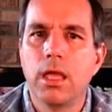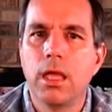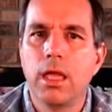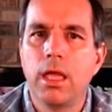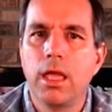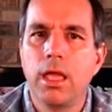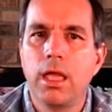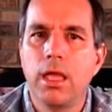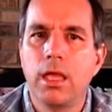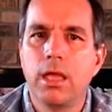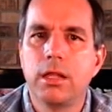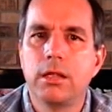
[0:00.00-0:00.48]

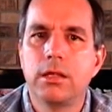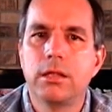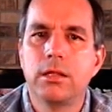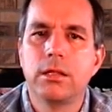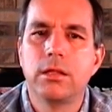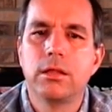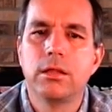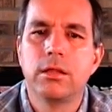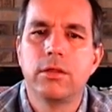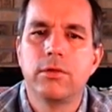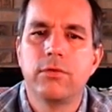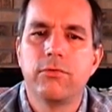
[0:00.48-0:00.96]
And
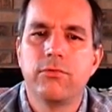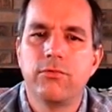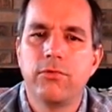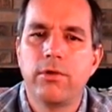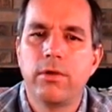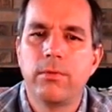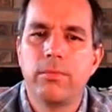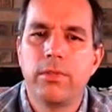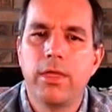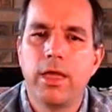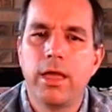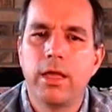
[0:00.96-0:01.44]

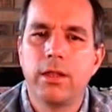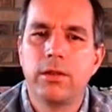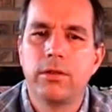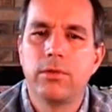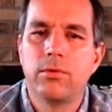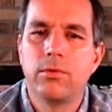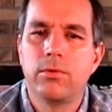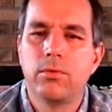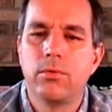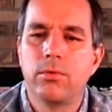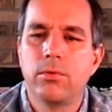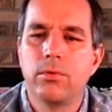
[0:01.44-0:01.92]
from that
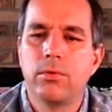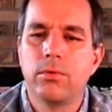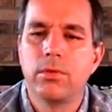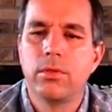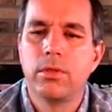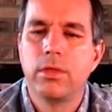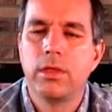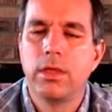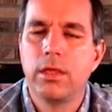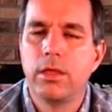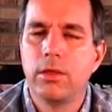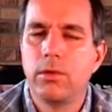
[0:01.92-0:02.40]

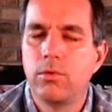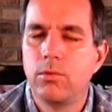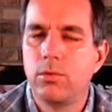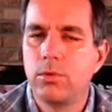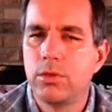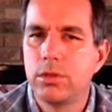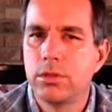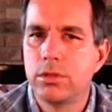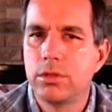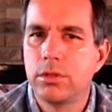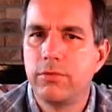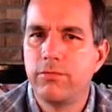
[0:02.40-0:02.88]

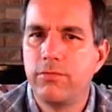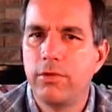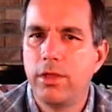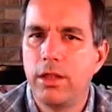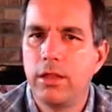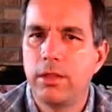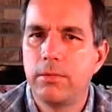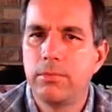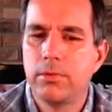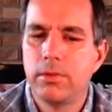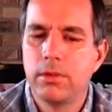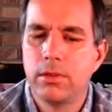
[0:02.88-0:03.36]
was
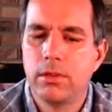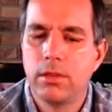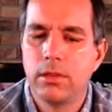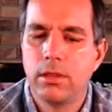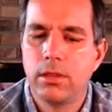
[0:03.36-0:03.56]
developed